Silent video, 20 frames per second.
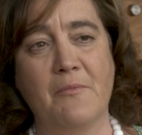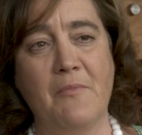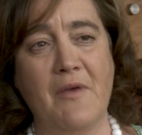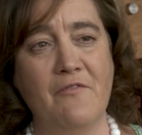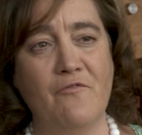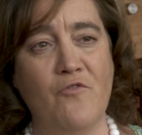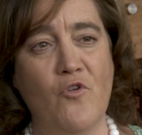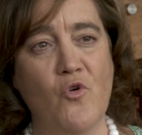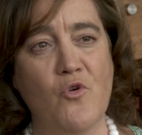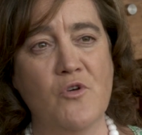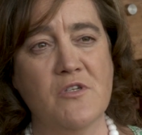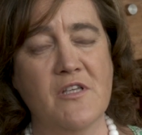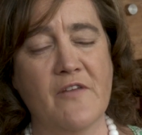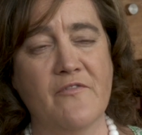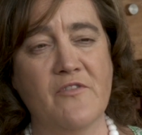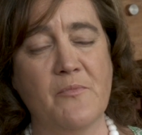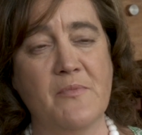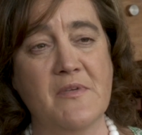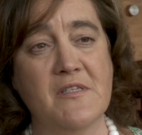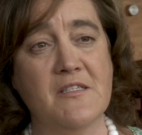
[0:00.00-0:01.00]
The main focus
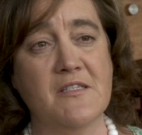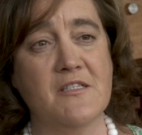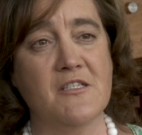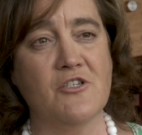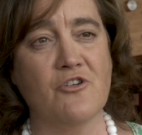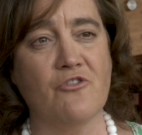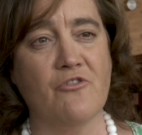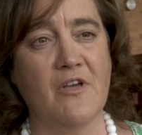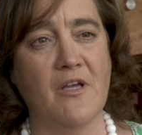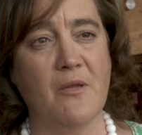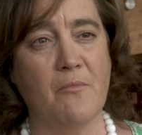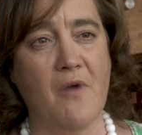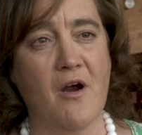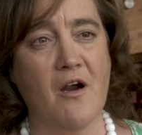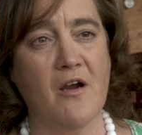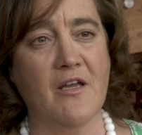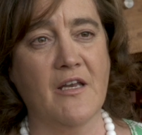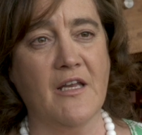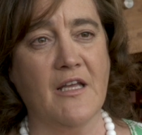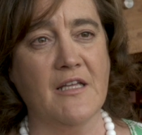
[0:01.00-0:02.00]
of the business degree in
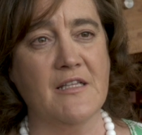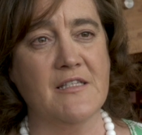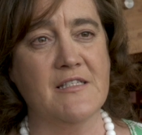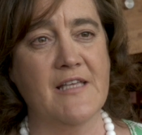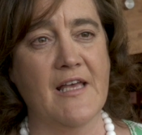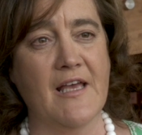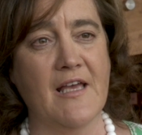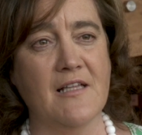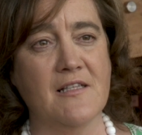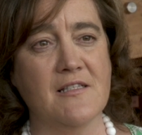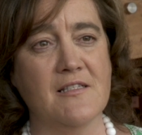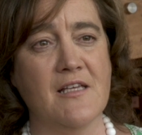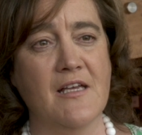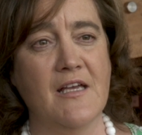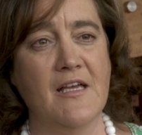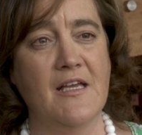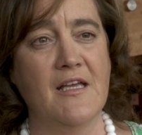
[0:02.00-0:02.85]
marketing and sales